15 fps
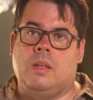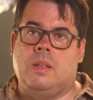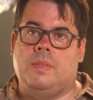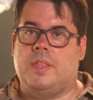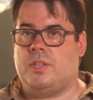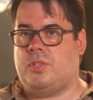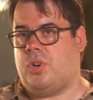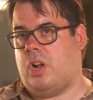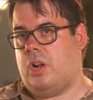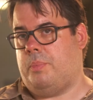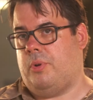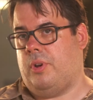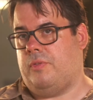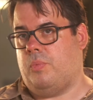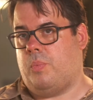This trial
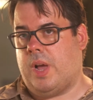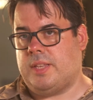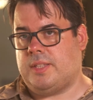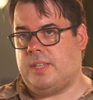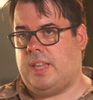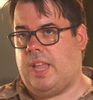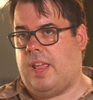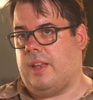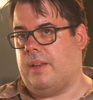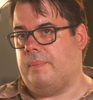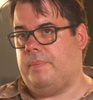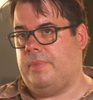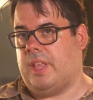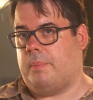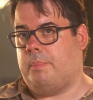proved once again
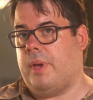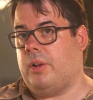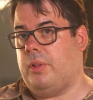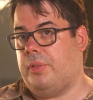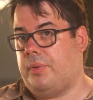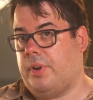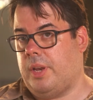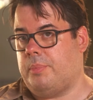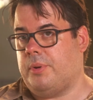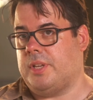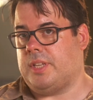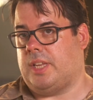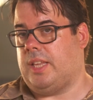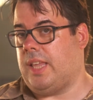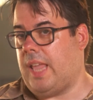that metal 3D
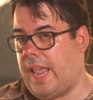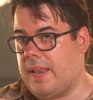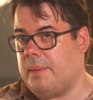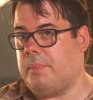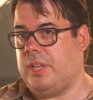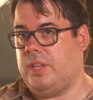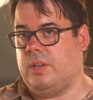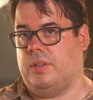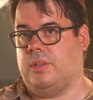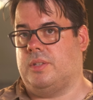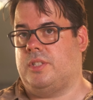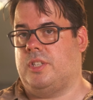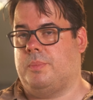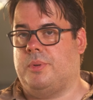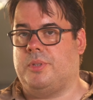printing can be
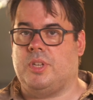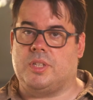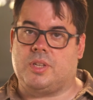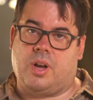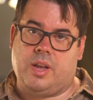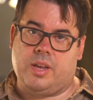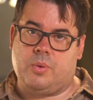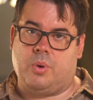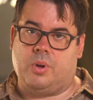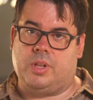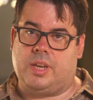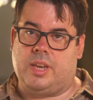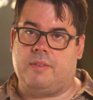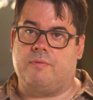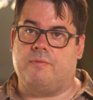used to produce high
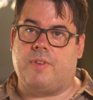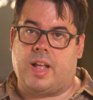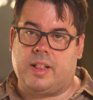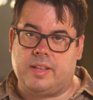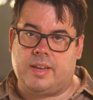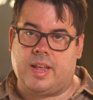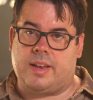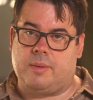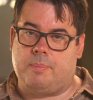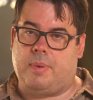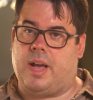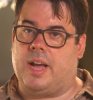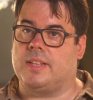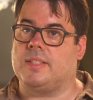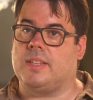quality, validated
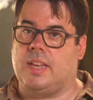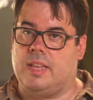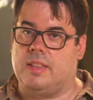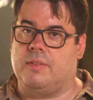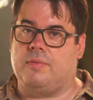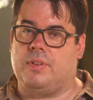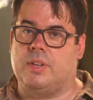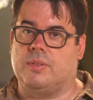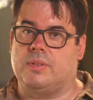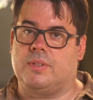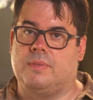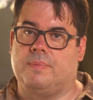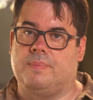parts in the field.